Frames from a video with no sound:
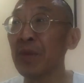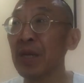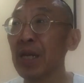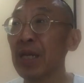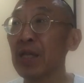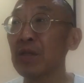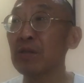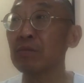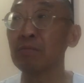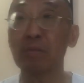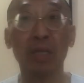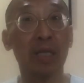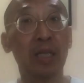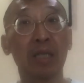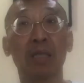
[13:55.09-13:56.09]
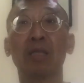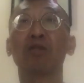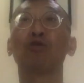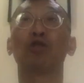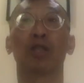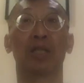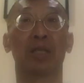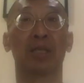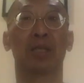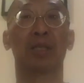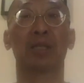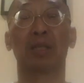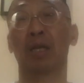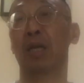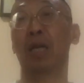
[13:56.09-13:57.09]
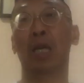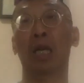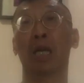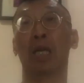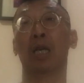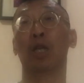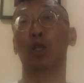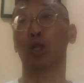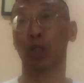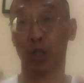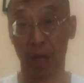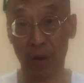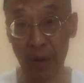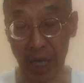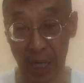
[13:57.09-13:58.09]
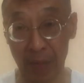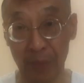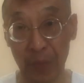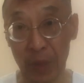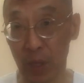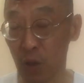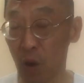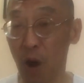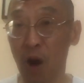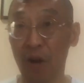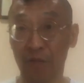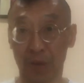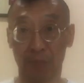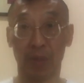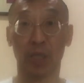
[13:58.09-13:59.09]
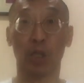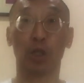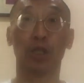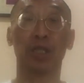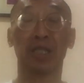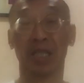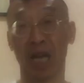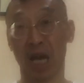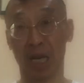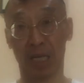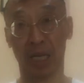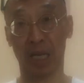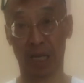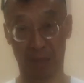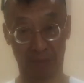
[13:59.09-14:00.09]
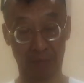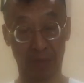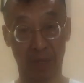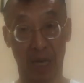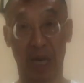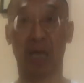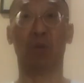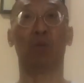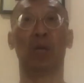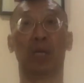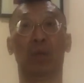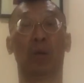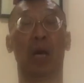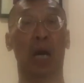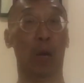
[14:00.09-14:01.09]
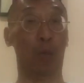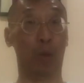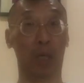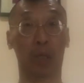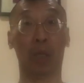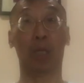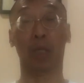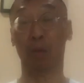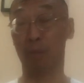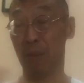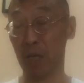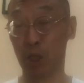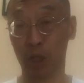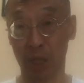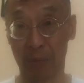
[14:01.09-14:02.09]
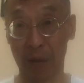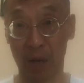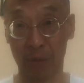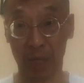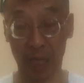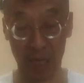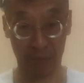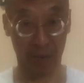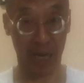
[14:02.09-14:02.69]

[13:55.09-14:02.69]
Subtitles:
You know, it is just a sharing, you know, of the positions that I take and what we mentioned about in